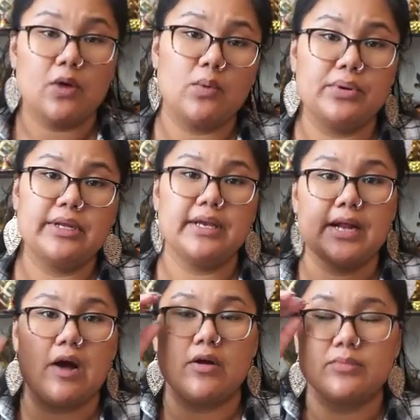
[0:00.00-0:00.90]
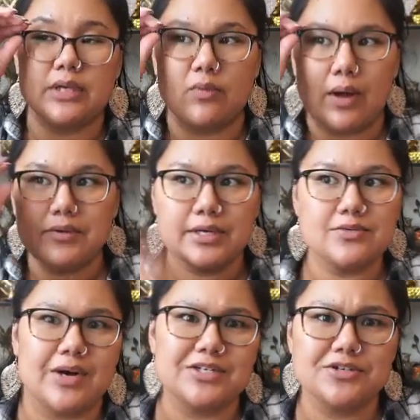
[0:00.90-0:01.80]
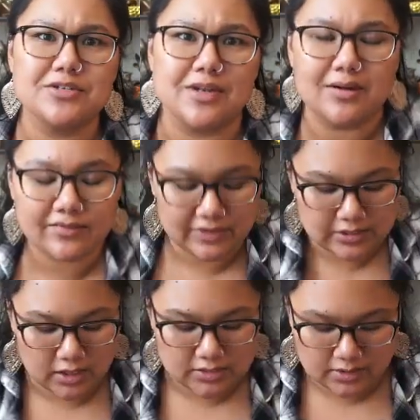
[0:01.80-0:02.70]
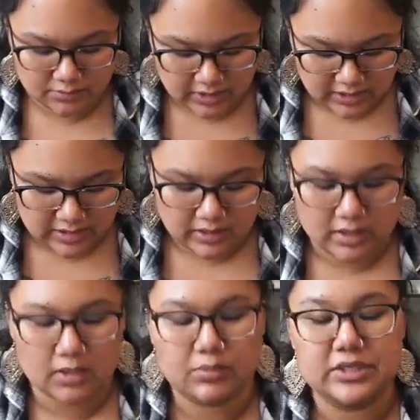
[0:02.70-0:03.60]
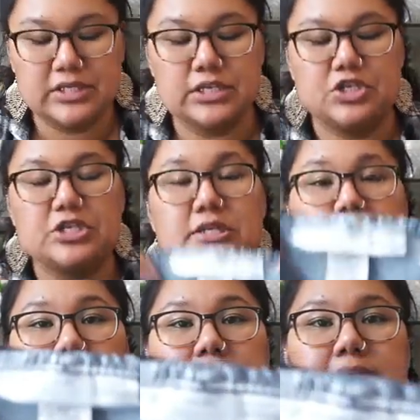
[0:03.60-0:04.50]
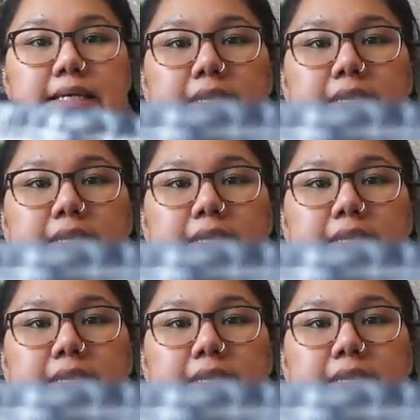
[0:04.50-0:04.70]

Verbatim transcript: and we're putting it out. And I'm like, wow, you guys wash your stuff. That's awesome. Um, but this is just Liz